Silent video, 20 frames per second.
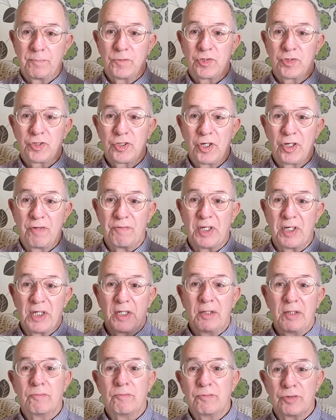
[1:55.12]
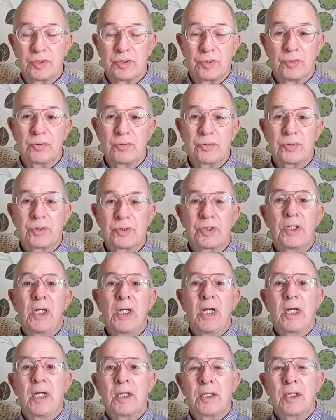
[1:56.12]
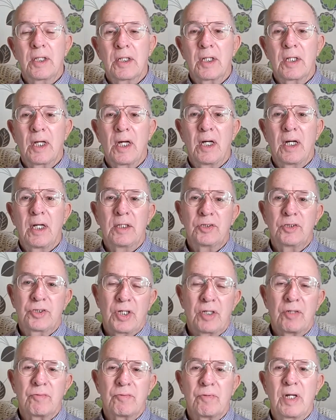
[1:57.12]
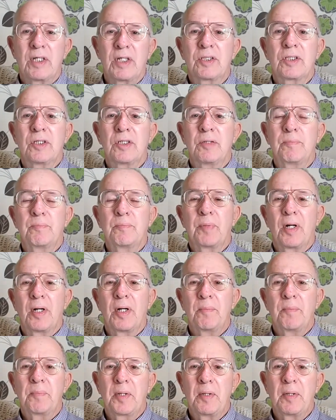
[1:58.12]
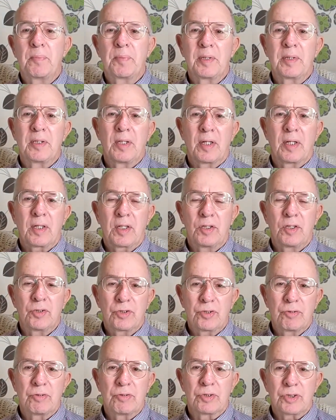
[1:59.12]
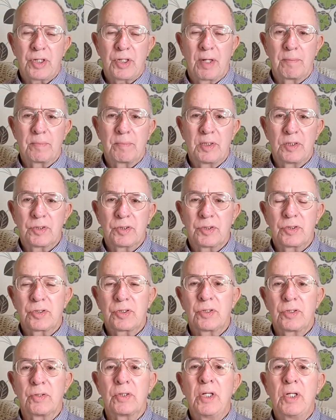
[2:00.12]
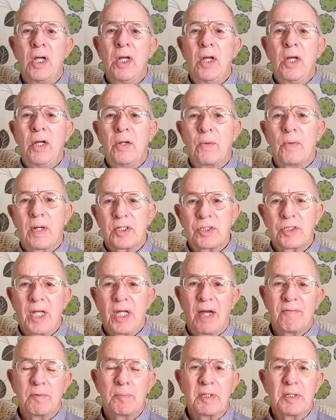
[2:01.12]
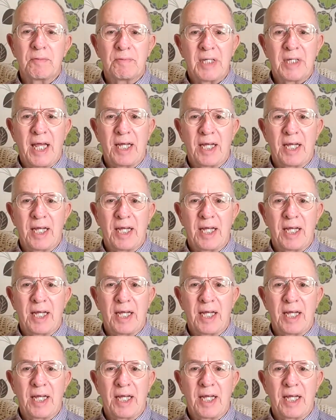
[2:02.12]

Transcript: survey results that are generated by people like insurance companies and so on, who actually have a bit of an